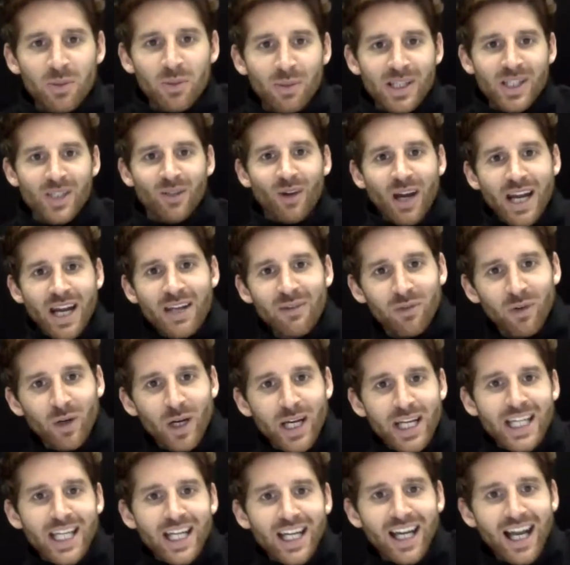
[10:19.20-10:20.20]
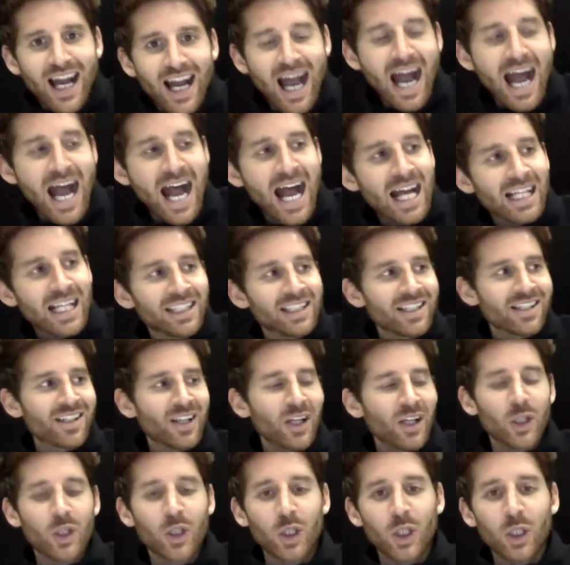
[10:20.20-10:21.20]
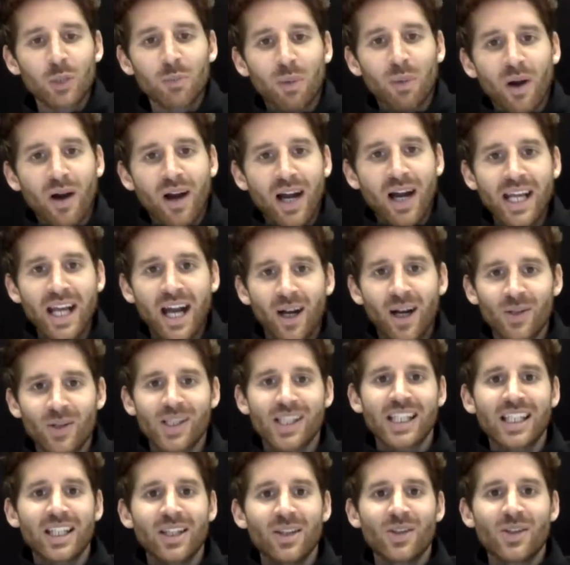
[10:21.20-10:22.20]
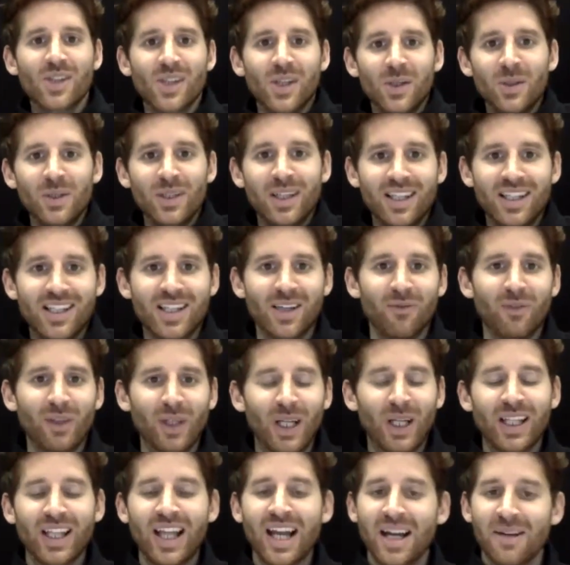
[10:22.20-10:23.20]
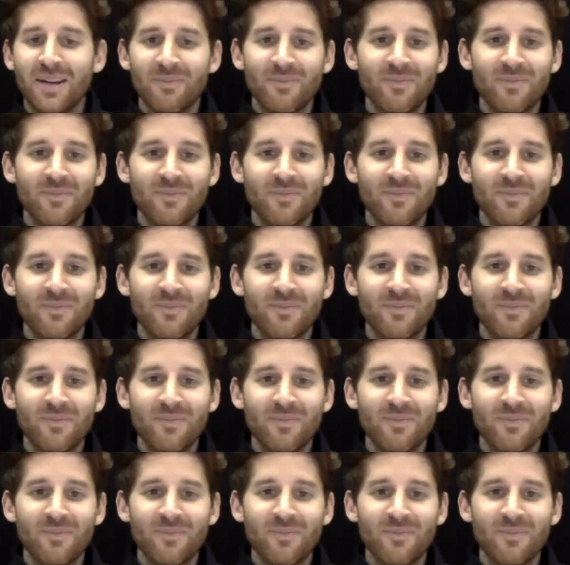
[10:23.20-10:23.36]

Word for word: Mr. Avery, and goodbye? I'll see you soon. Something like that.